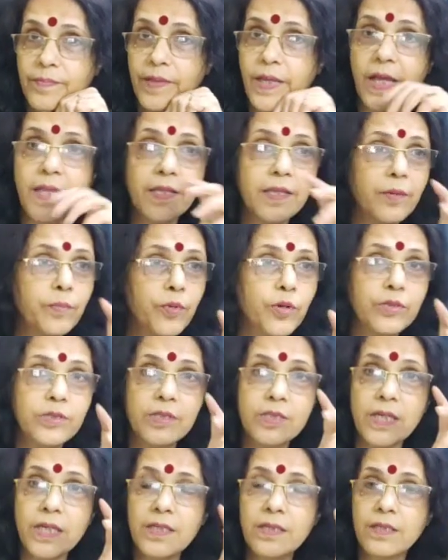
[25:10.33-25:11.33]
and the
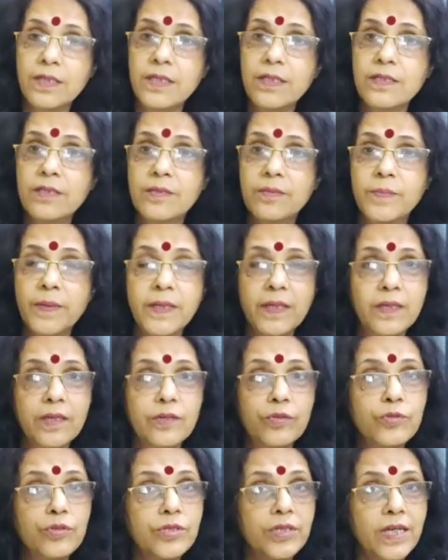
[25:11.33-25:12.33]
bonsai tree is being
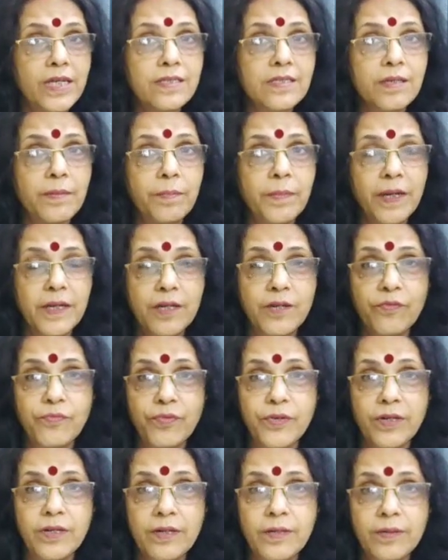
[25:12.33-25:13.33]
used as a
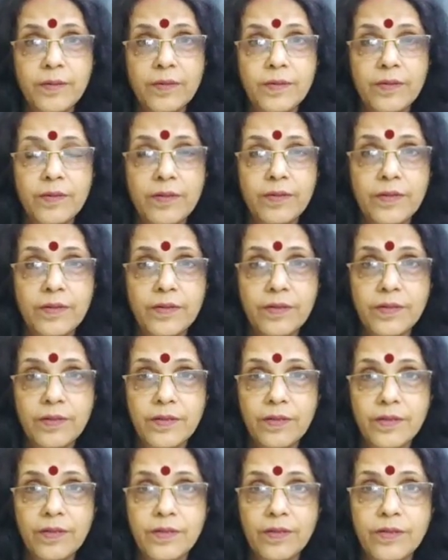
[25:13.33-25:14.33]
metaphor
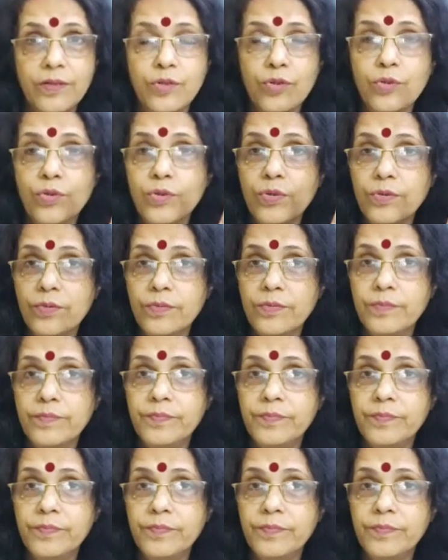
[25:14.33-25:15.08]
to